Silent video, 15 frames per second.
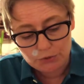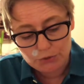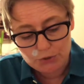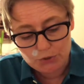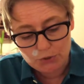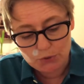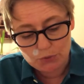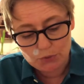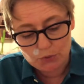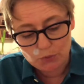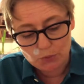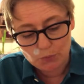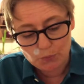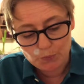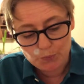
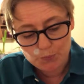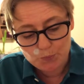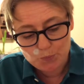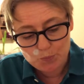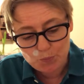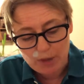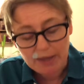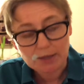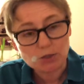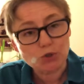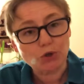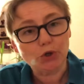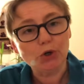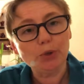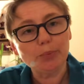to
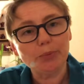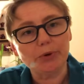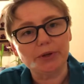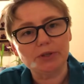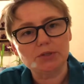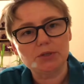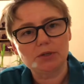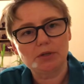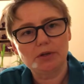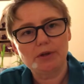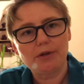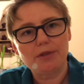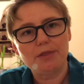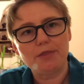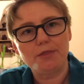interpret
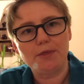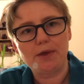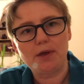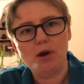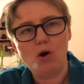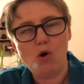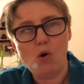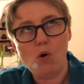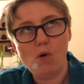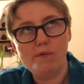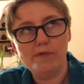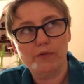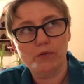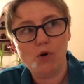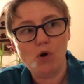the
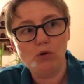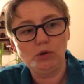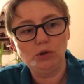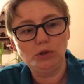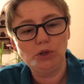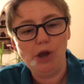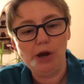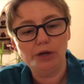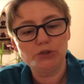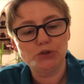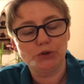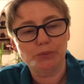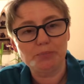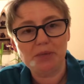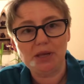overall
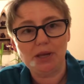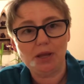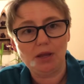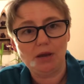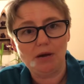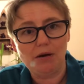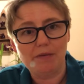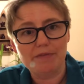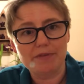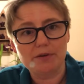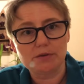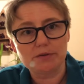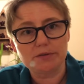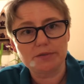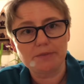larger meaning of
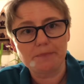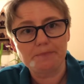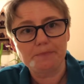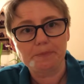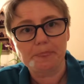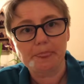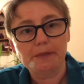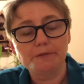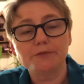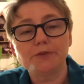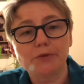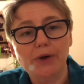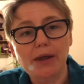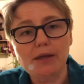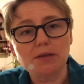this
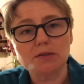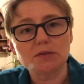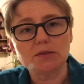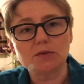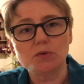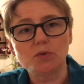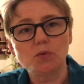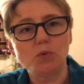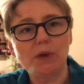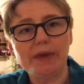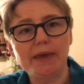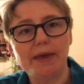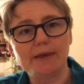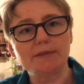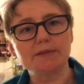phrase, we
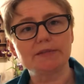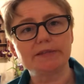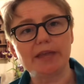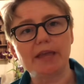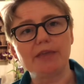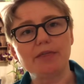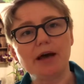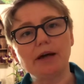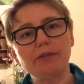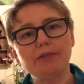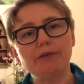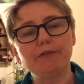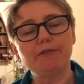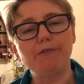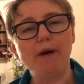can say that
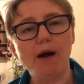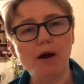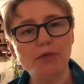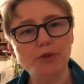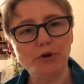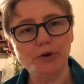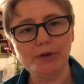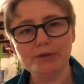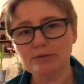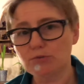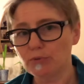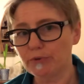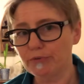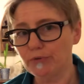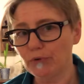the father is
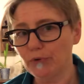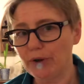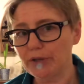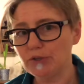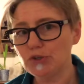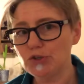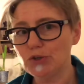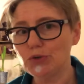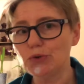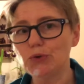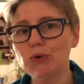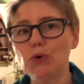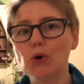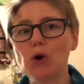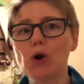referring
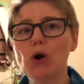to